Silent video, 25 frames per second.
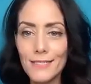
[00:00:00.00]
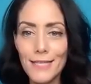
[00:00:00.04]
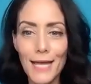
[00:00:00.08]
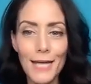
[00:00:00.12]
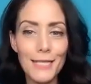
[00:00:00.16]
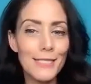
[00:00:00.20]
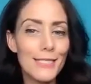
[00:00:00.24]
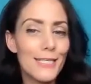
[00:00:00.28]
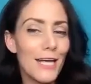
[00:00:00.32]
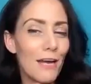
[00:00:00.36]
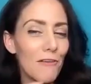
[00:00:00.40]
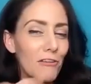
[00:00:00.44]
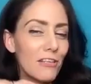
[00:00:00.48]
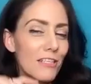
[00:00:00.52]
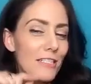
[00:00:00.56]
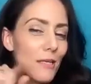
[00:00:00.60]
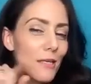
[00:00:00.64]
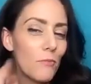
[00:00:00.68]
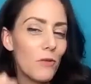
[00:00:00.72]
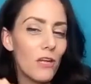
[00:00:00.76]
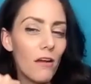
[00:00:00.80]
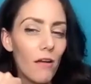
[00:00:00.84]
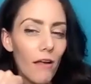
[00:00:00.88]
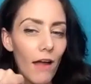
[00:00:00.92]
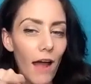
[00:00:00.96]
That's definitely
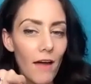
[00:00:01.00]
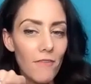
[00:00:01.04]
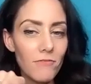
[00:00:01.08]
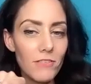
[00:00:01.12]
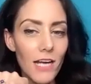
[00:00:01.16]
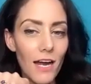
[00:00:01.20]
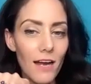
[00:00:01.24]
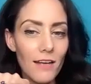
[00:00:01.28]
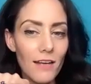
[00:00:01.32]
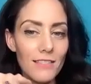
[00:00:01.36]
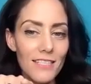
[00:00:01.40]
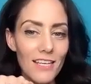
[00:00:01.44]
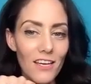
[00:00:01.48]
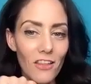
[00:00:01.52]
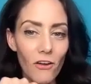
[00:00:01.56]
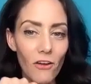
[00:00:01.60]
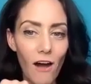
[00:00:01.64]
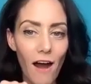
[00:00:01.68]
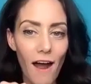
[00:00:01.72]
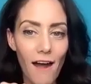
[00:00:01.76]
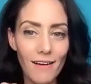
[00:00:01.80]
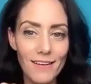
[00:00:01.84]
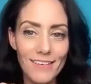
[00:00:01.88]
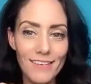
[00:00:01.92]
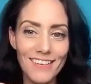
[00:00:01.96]
something you'll have to ask the other
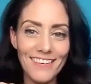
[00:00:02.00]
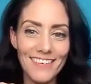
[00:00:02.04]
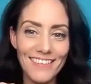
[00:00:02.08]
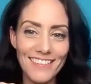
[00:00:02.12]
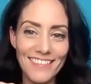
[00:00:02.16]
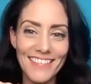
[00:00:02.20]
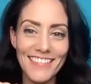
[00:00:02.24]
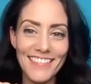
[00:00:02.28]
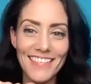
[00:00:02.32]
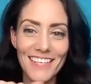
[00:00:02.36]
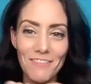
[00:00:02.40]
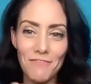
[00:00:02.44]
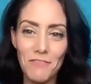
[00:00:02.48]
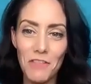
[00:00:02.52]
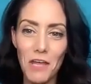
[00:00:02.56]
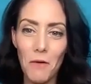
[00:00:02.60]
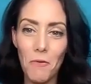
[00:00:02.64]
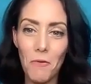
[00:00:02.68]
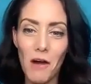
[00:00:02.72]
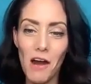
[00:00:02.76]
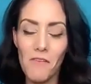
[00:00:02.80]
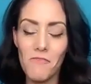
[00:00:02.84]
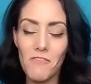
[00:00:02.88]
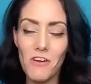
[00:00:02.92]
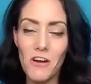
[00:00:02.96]
actors if they
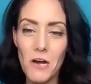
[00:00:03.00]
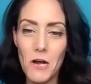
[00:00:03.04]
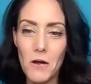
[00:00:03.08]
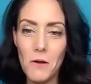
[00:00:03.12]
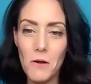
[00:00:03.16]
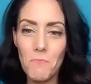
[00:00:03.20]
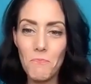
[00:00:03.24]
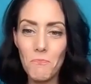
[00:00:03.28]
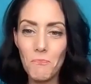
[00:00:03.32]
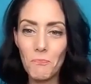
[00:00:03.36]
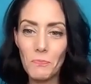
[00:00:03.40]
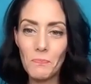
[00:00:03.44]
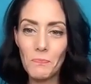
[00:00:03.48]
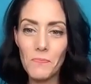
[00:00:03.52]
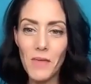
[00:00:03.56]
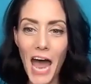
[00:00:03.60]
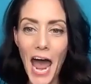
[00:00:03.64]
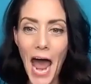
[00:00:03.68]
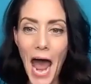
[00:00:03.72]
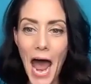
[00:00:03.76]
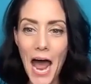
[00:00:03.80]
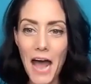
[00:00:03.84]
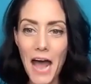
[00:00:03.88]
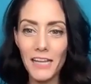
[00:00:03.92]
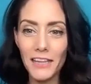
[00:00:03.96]
were ever
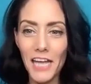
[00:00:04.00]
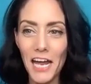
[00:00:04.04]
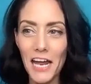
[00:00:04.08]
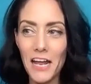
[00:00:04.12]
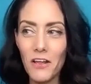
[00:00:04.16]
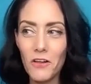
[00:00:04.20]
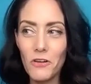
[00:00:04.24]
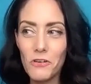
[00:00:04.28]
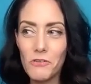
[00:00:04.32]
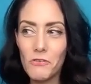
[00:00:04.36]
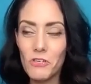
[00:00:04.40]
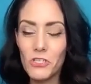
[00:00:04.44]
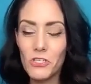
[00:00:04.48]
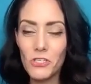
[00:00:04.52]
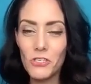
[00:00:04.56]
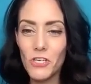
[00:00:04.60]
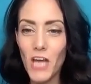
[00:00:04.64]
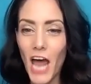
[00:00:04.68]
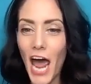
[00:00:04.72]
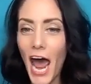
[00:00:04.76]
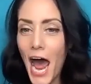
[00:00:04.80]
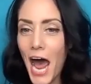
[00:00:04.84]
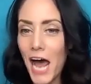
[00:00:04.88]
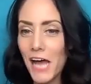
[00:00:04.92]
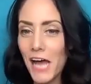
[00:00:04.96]
at, like
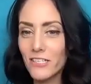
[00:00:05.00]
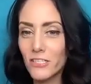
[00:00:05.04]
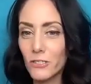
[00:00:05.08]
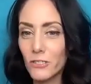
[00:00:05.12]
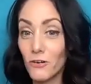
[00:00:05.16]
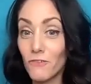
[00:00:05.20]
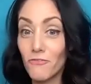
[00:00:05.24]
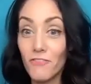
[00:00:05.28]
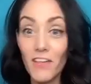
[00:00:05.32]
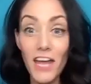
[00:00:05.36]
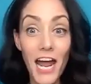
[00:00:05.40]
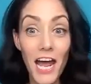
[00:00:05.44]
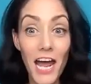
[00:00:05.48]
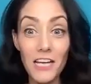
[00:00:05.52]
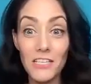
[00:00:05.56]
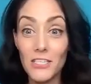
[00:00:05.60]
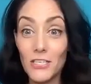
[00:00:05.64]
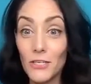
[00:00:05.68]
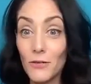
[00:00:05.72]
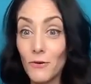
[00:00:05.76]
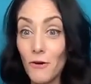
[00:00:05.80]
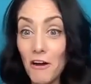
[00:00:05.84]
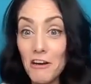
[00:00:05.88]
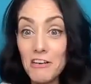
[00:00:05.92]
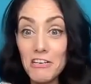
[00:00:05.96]
asked or if they had
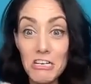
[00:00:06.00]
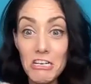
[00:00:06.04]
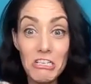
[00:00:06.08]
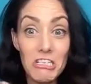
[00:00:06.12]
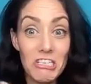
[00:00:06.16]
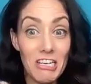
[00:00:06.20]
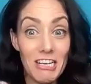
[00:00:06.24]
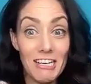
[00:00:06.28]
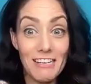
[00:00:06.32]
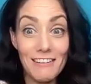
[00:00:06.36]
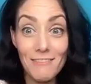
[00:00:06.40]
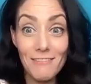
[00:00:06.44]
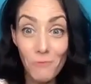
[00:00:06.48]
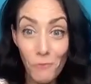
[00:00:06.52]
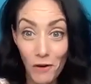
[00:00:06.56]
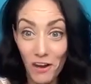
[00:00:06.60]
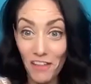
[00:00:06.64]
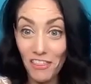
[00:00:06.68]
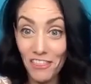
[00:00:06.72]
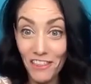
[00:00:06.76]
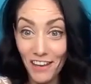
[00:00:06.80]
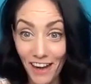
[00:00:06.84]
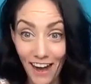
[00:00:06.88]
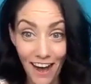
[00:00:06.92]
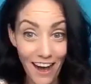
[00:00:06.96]
to audition
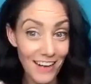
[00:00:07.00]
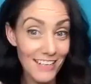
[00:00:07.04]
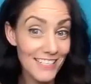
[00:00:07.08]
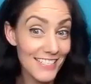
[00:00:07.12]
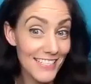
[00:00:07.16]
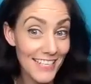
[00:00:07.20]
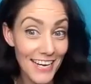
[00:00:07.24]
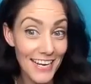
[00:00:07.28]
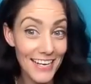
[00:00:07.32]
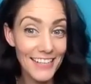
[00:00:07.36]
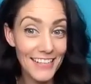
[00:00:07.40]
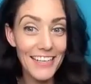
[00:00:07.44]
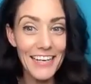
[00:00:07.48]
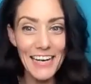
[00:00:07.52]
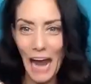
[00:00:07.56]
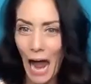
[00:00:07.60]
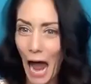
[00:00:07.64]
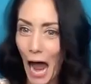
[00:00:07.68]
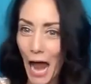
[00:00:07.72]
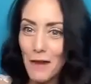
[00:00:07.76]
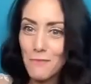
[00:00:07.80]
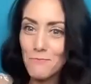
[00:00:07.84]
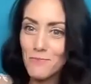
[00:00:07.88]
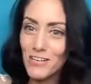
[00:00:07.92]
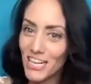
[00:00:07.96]
with an accent. Like,
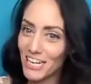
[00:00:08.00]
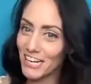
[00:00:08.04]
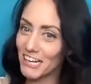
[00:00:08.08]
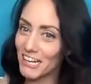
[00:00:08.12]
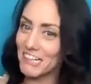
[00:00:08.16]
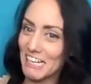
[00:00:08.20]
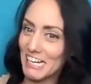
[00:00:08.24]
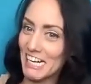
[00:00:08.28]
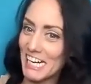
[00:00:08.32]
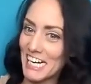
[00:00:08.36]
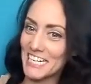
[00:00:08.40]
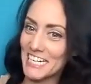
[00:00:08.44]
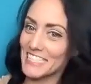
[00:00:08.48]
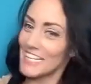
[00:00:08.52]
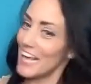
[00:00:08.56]
I'm curious.